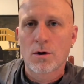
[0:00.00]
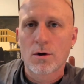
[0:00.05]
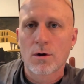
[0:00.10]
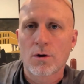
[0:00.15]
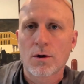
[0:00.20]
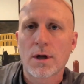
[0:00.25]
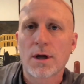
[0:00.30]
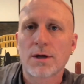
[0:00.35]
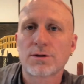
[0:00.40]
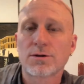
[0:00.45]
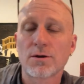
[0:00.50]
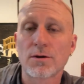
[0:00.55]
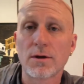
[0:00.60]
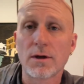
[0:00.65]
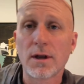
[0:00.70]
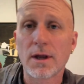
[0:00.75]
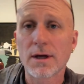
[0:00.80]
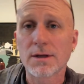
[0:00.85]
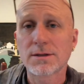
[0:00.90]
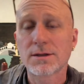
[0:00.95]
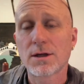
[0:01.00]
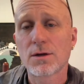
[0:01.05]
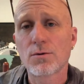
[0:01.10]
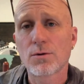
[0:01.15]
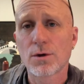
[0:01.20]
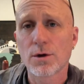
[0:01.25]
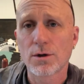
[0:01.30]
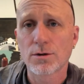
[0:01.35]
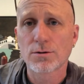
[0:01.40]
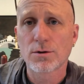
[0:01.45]
Okay, so the next thing we're
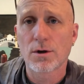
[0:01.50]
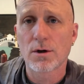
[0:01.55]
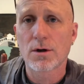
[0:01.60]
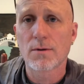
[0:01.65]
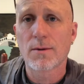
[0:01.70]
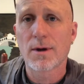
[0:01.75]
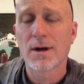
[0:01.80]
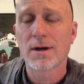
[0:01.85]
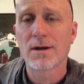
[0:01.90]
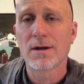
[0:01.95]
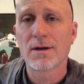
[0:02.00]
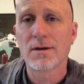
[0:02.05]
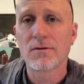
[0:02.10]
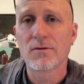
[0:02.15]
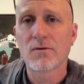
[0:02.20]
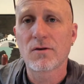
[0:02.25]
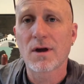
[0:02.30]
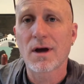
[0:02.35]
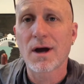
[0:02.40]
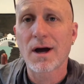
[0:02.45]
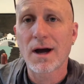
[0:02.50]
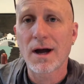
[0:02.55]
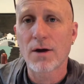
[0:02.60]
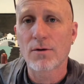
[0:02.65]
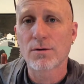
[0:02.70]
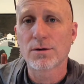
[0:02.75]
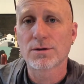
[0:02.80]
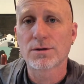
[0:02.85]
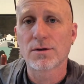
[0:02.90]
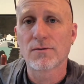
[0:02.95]
going to talk about is the
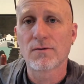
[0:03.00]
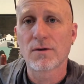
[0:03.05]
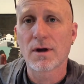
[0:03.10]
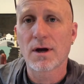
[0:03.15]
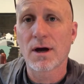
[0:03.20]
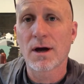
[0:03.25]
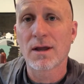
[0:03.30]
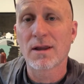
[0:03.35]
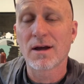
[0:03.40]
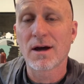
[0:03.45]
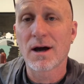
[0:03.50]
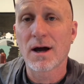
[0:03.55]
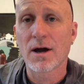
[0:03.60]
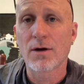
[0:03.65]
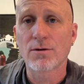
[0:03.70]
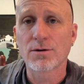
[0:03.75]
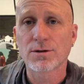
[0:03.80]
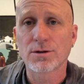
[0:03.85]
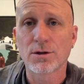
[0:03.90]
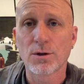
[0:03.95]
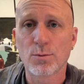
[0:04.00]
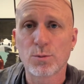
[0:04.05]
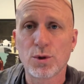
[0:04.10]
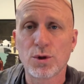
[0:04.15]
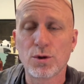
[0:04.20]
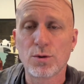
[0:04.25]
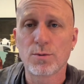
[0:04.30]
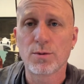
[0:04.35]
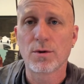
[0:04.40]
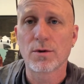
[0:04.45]
iris of the eye, the iris and the
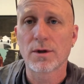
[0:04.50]
pupil.